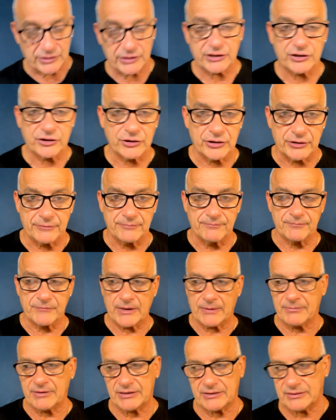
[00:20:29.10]
good.
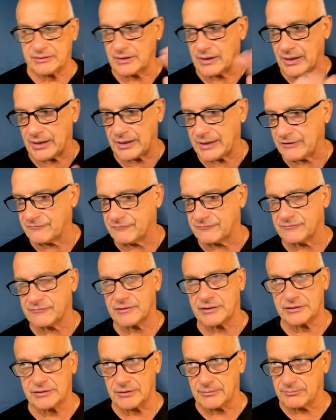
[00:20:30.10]
I mean, I have
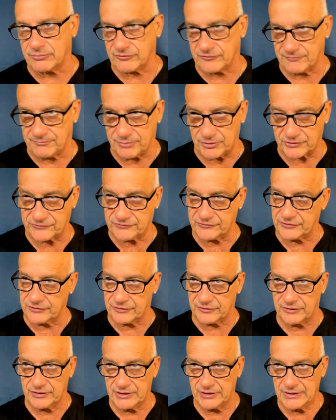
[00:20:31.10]
a number of books
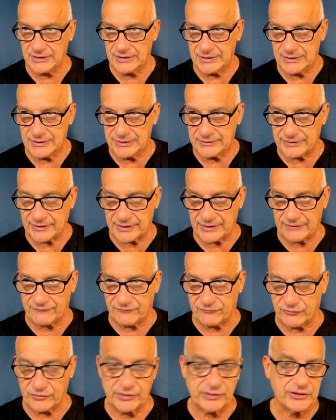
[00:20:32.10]
here that
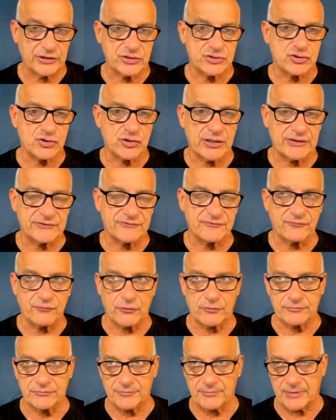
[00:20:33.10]
have really
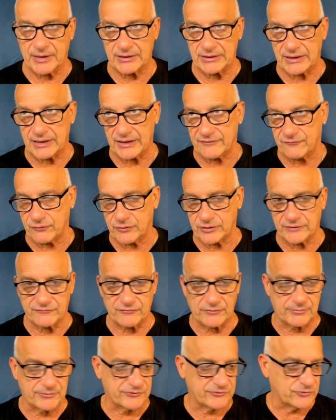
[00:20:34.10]
transformed my life. One of
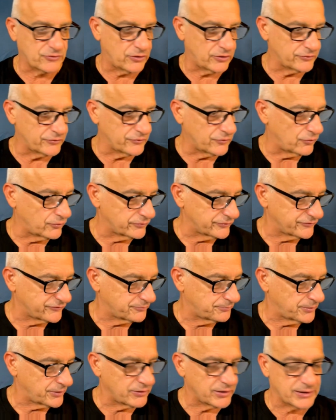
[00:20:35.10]
them is called Holy
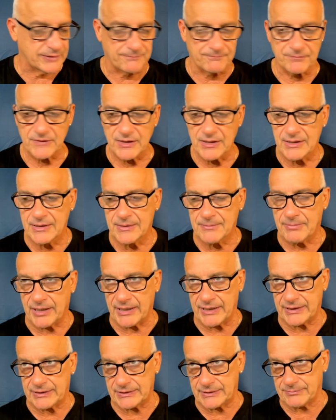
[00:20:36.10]
Spirit by
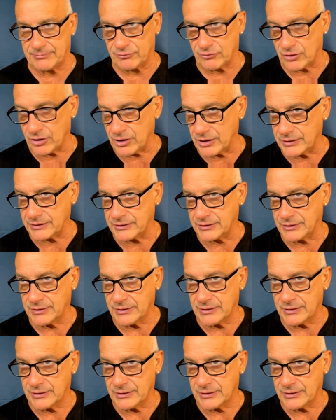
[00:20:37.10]
Haley Braun,